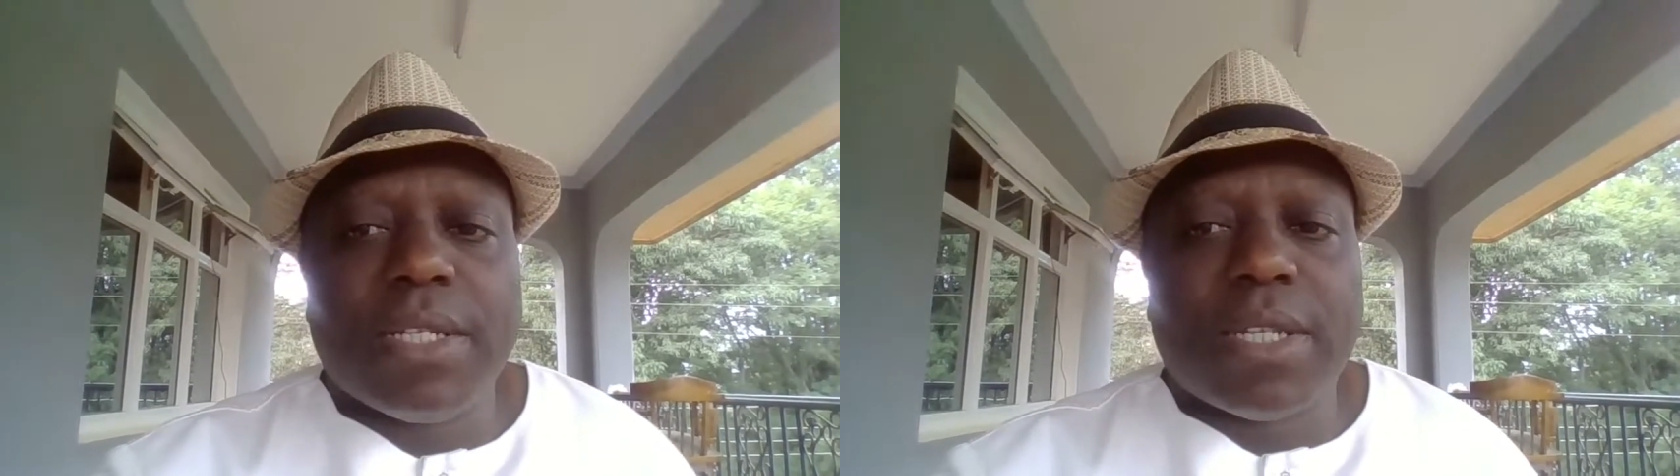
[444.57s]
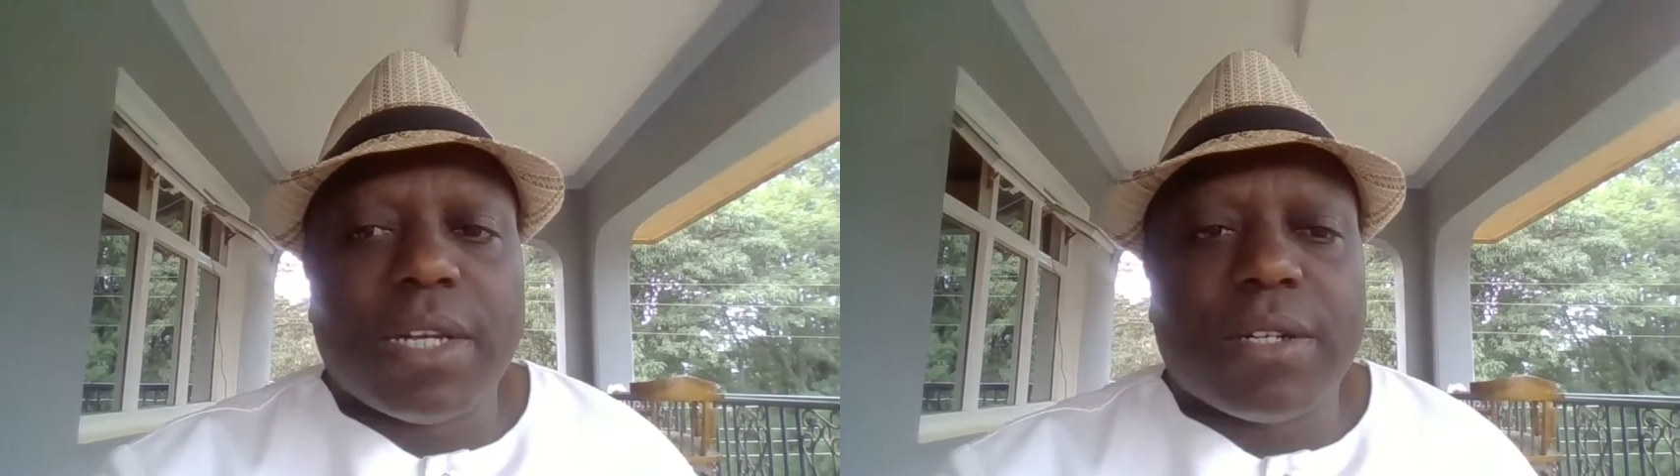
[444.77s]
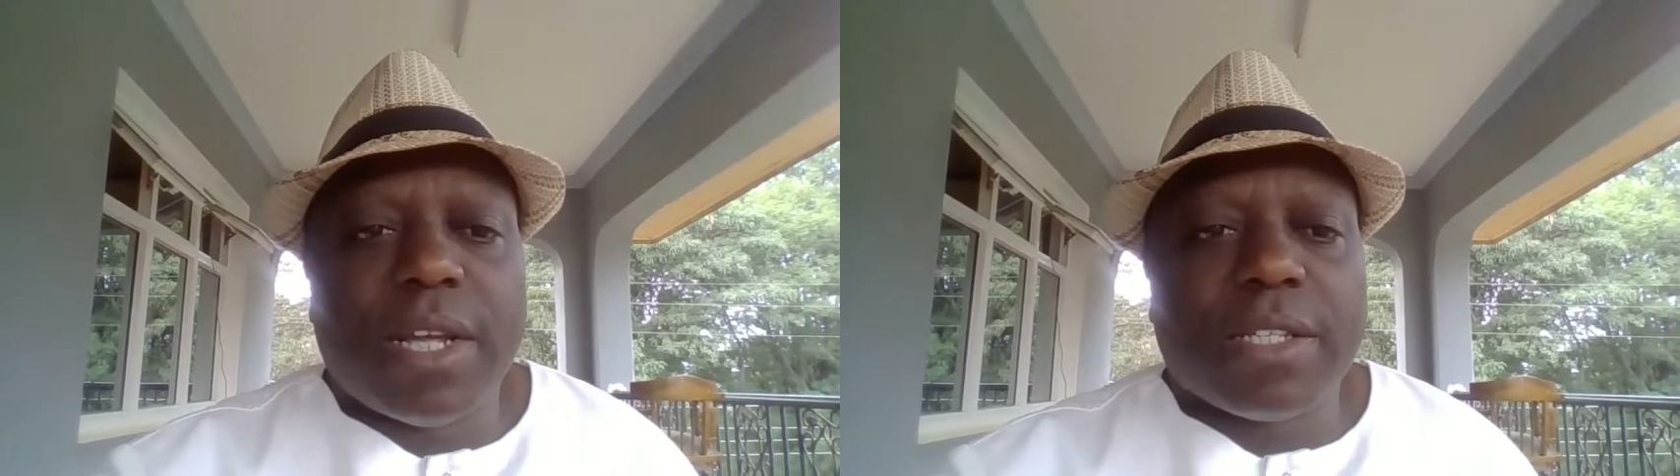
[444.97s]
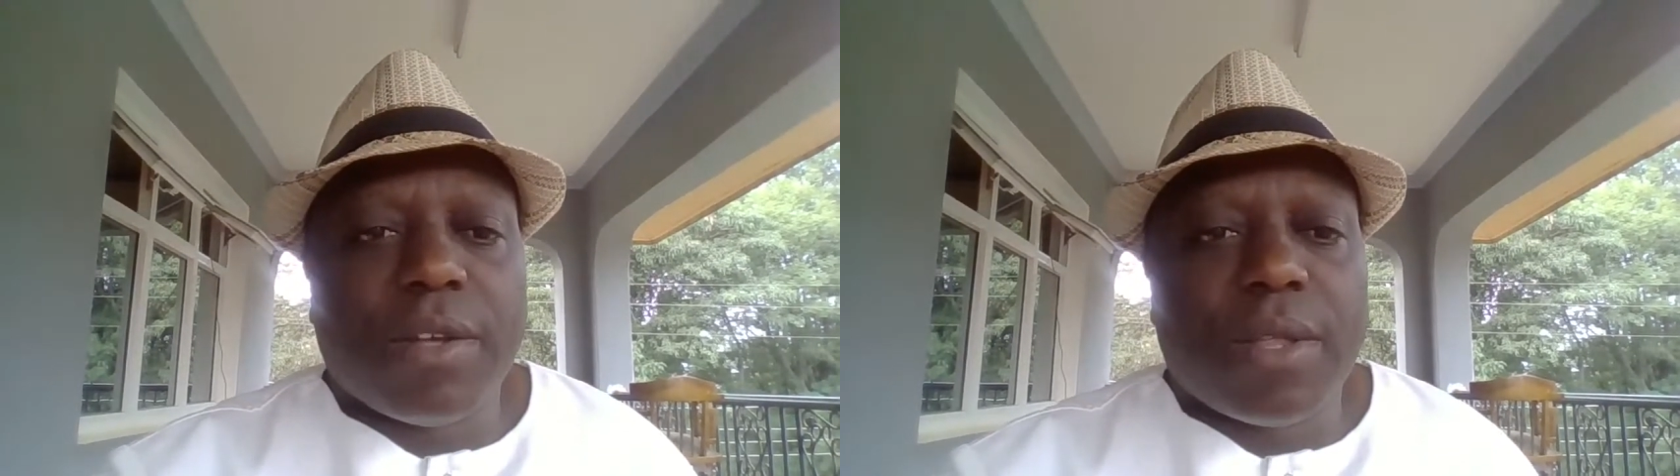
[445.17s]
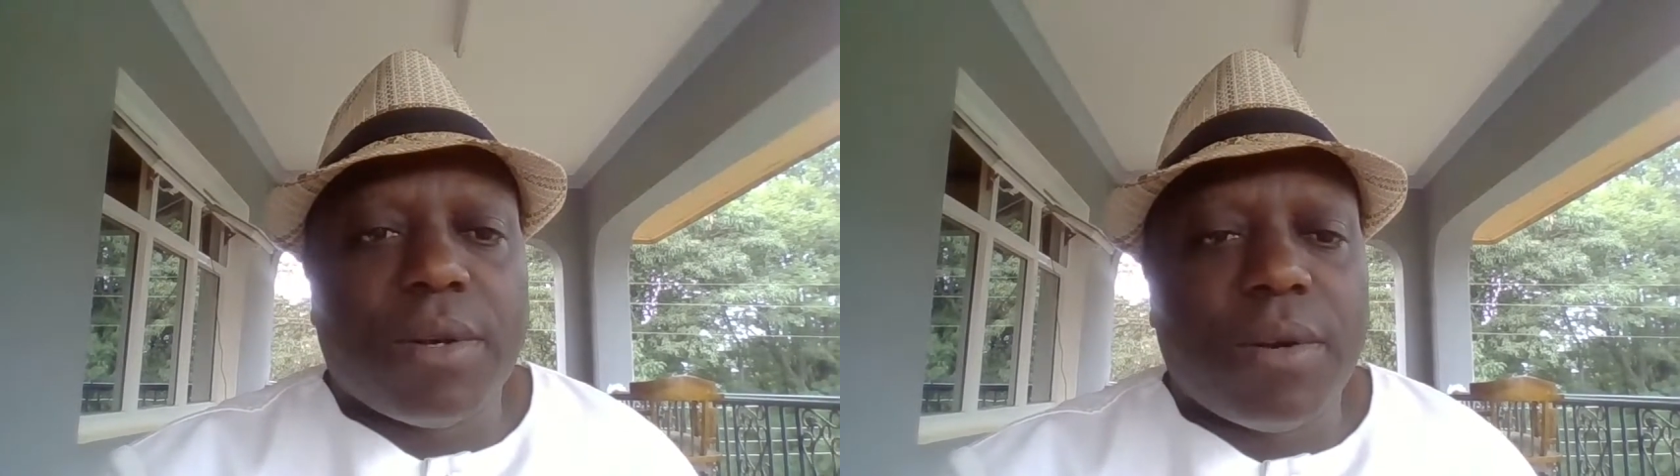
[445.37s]
decentralize
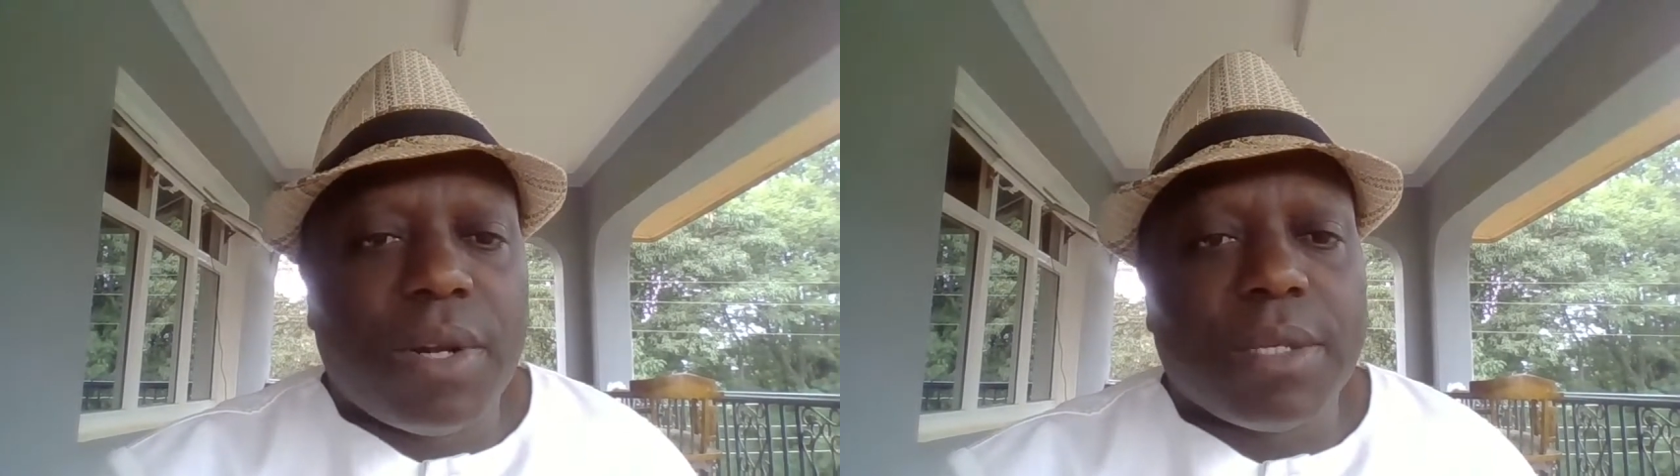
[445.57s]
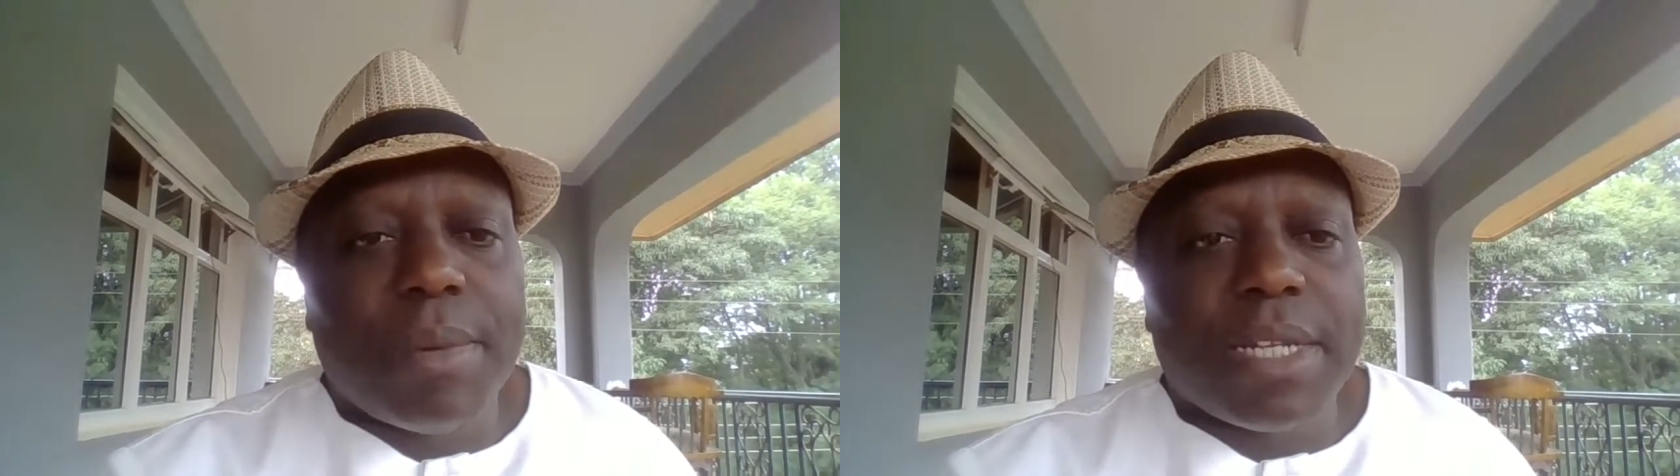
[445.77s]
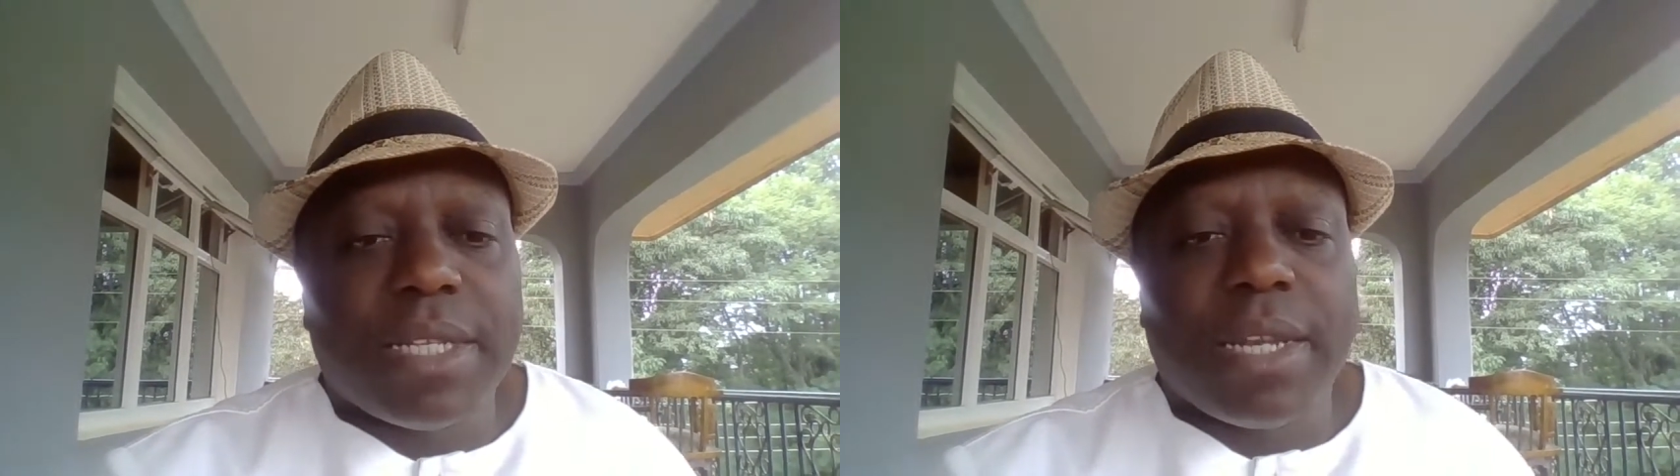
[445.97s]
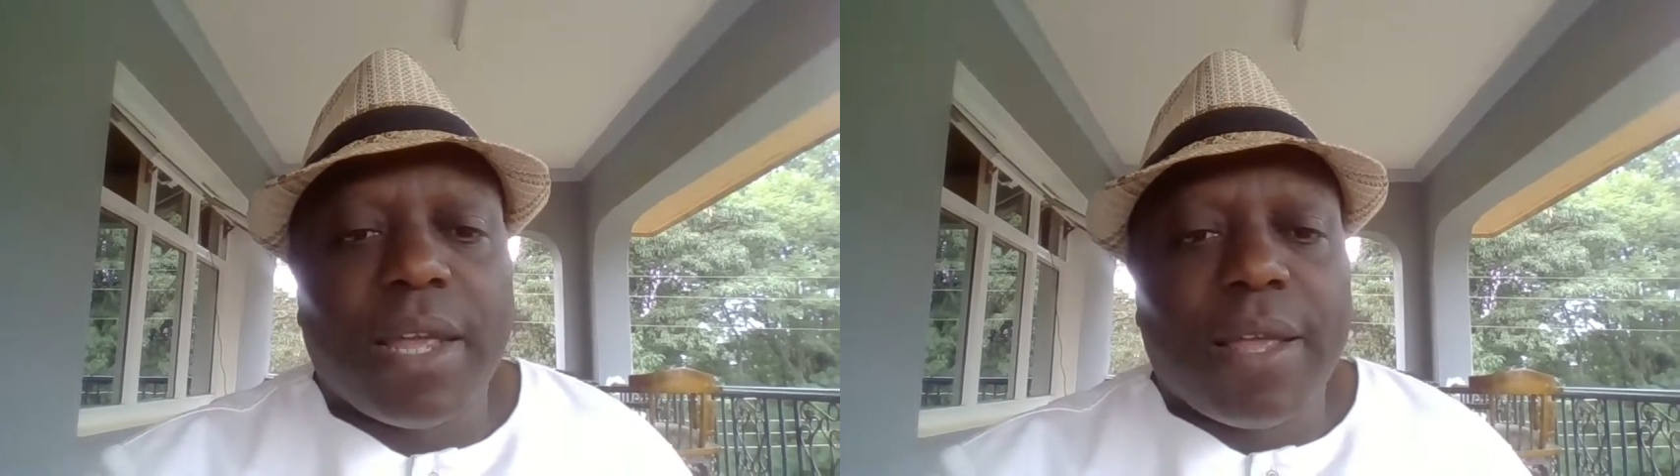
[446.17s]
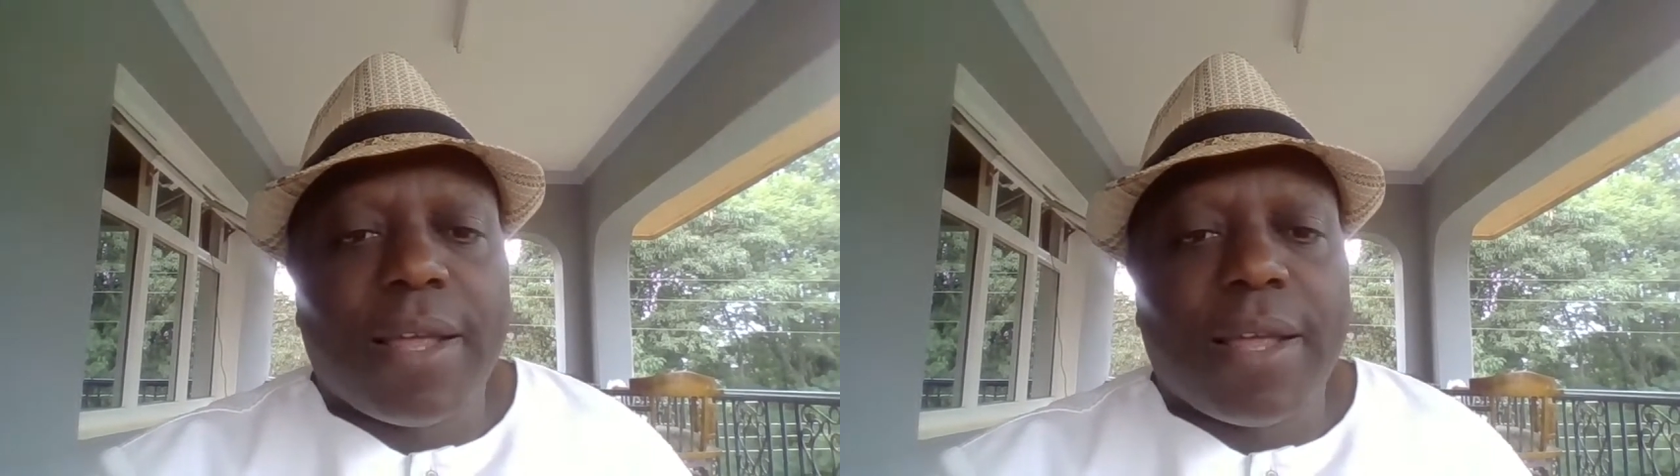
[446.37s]
health and knowledge in medicine?